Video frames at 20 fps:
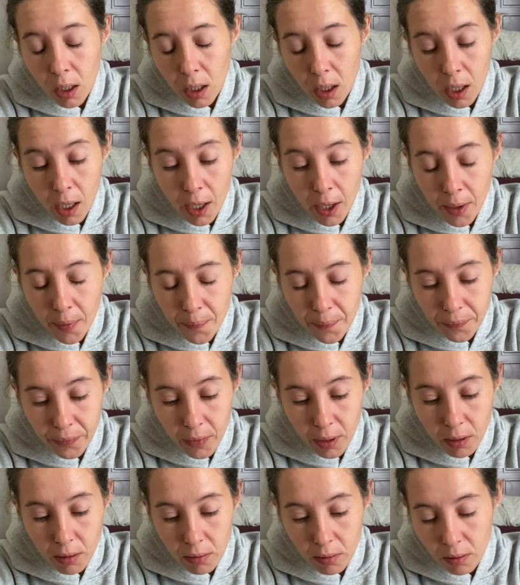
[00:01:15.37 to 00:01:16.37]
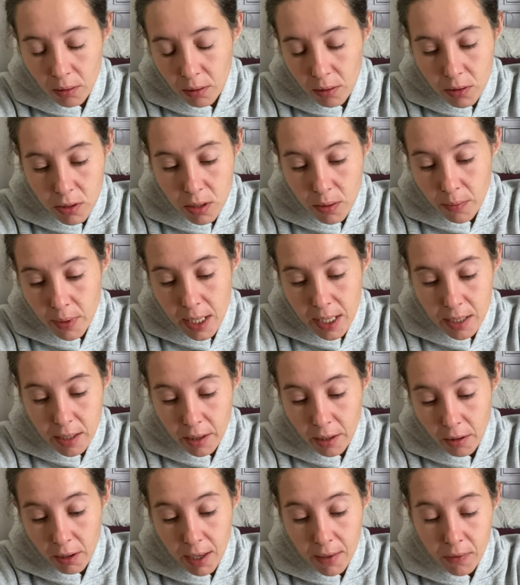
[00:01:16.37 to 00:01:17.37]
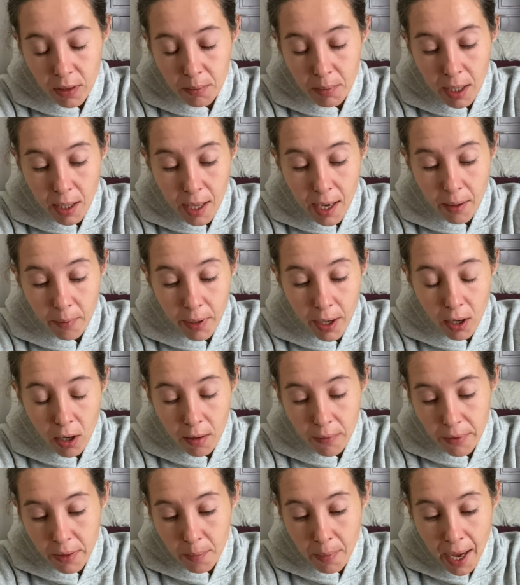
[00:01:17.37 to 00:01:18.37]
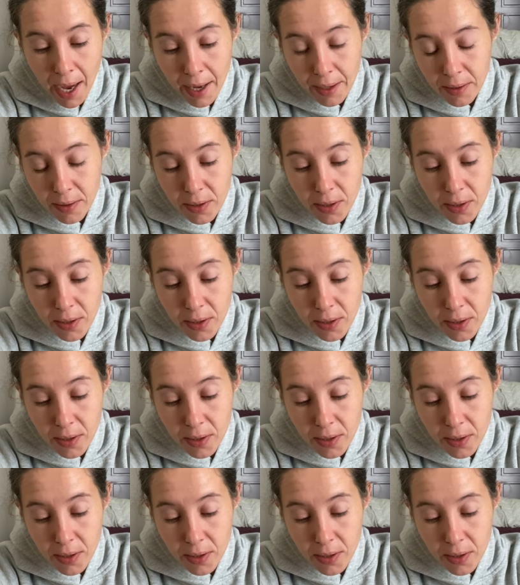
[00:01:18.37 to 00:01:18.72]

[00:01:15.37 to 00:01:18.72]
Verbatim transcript: Um, there's a reason they're giving me that right off the bat.